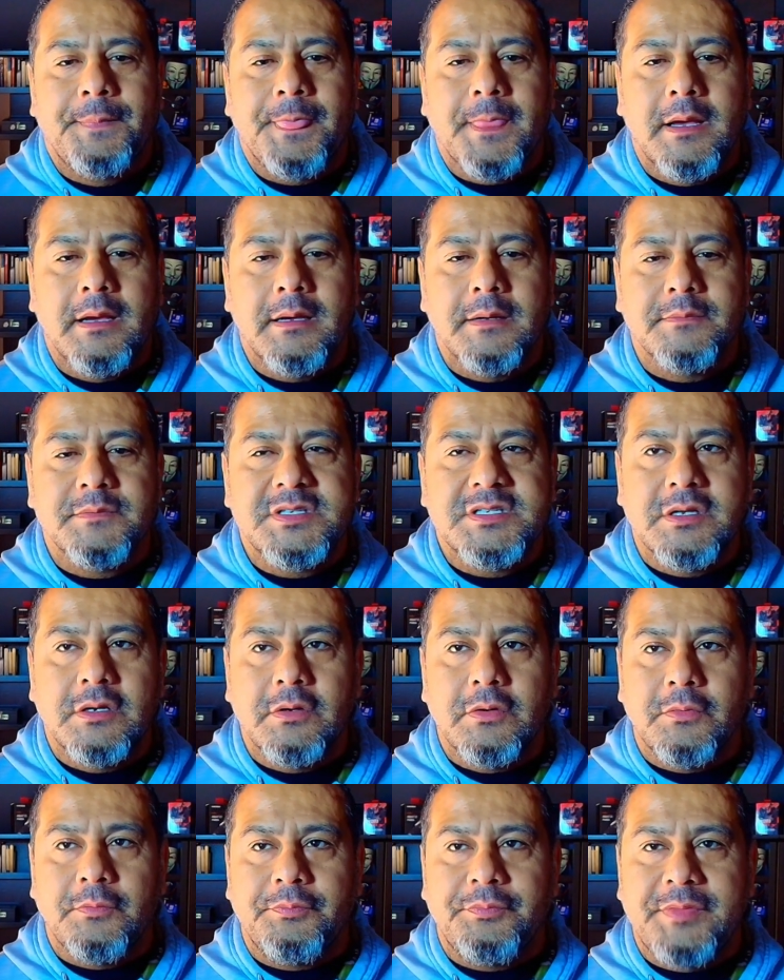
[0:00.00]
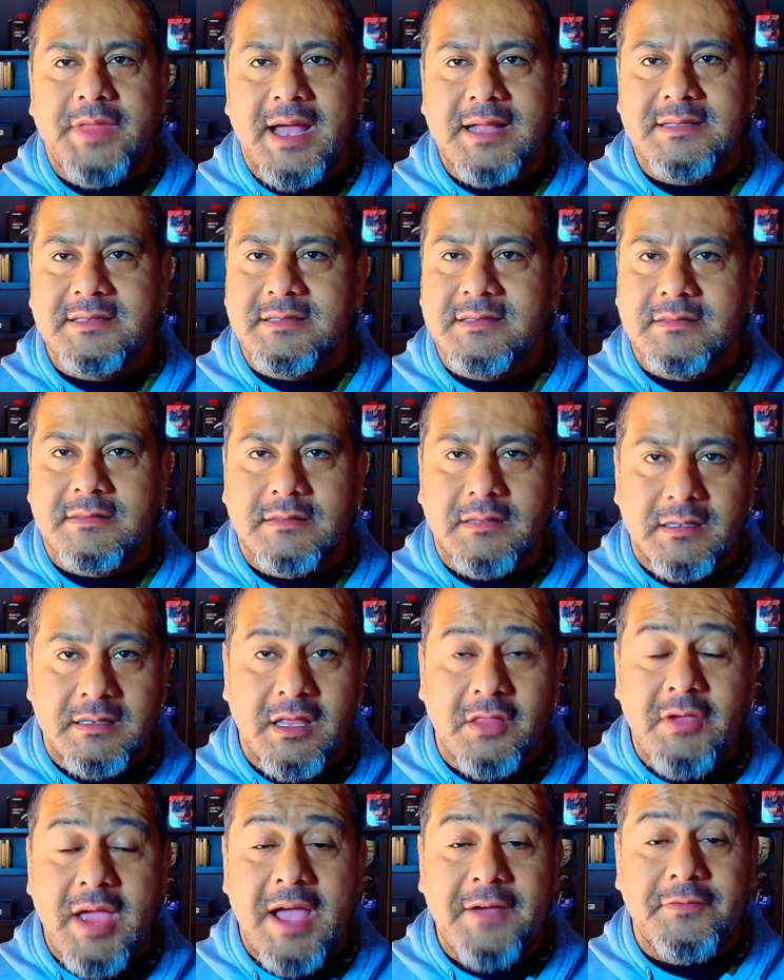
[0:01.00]
So that's
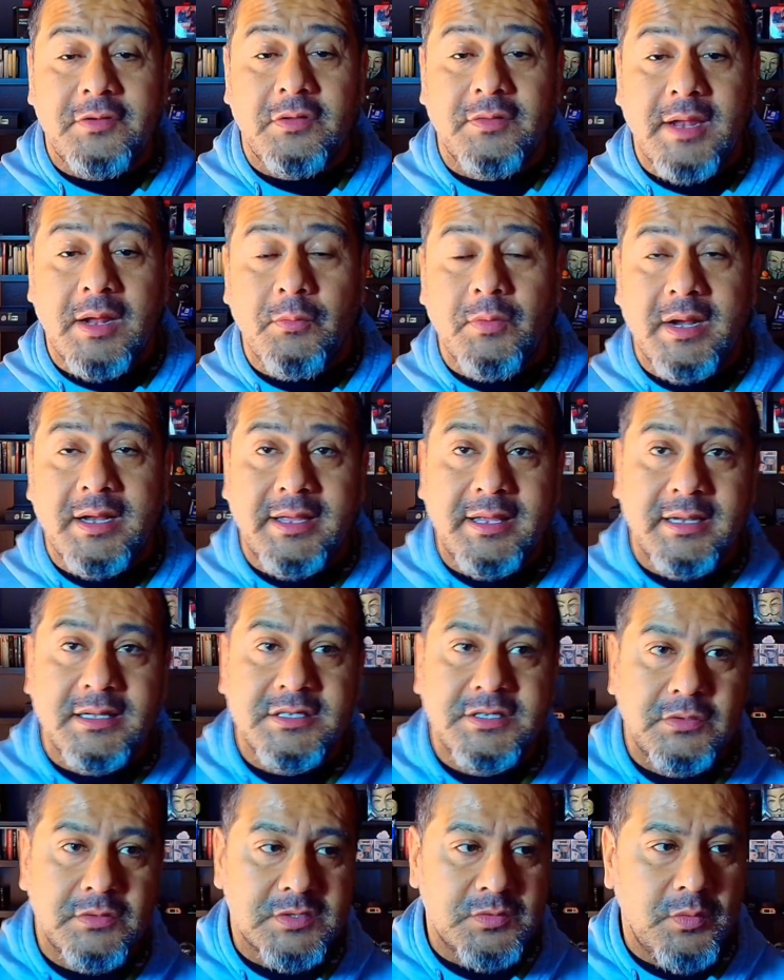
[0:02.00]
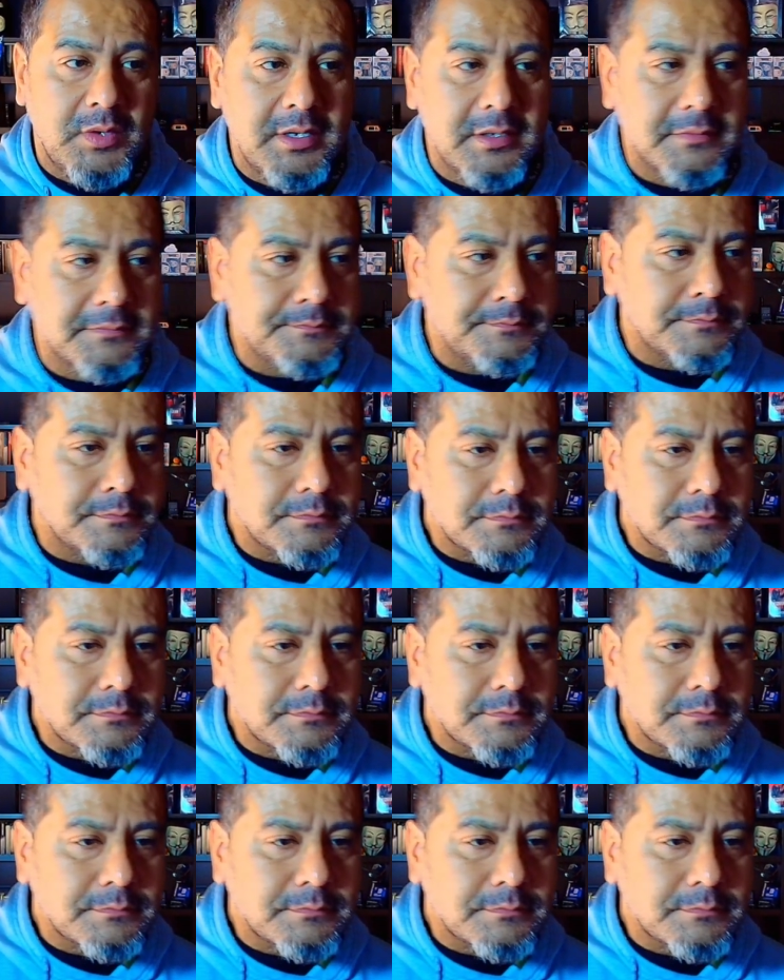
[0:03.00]
another avenue that I want to get into as well.